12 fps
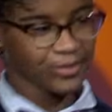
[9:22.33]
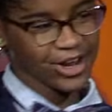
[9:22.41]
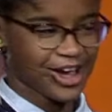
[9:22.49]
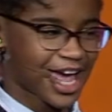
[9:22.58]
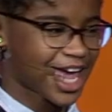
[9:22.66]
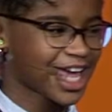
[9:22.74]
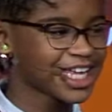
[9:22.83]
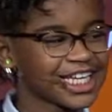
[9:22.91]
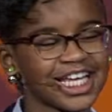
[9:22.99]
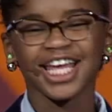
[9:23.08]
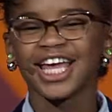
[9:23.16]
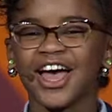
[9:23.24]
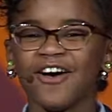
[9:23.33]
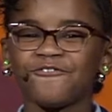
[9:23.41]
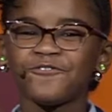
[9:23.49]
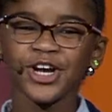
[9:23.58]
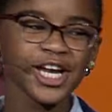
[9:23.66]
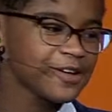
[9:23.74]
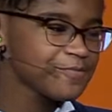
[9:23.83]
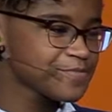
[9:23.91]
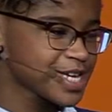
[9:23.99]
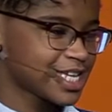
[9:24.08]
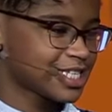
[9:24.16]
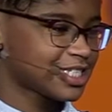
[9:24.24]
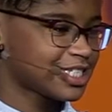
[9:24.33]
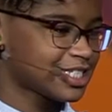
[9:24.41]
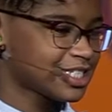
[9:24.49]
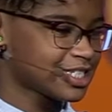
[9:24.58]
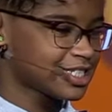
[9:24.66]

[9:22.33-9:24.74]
Okay. Freedom means